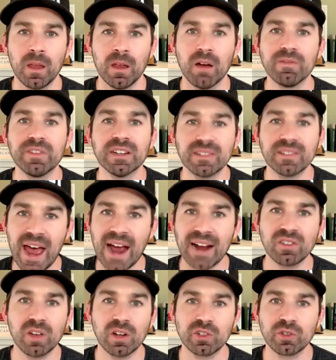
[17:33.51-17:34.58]
of the
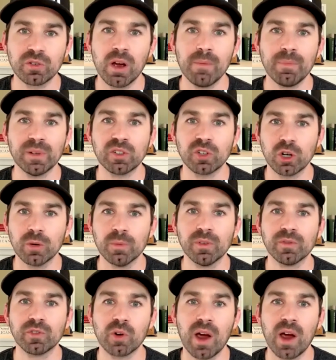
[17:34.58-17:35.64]
attacks on Trump in terms
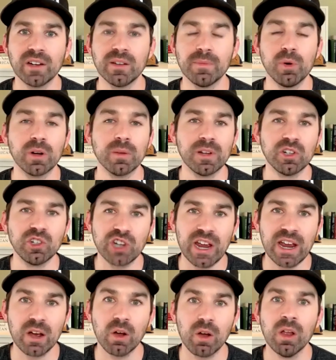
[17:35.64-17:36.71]
of trying to put him in
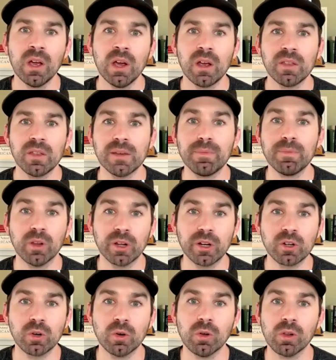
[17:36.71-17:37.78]
jail, the
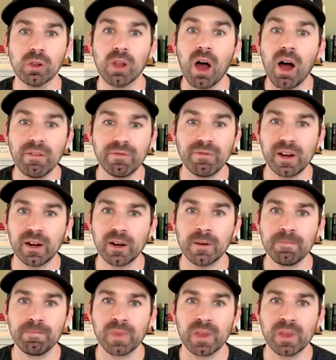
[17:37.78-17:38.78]
political lawfare,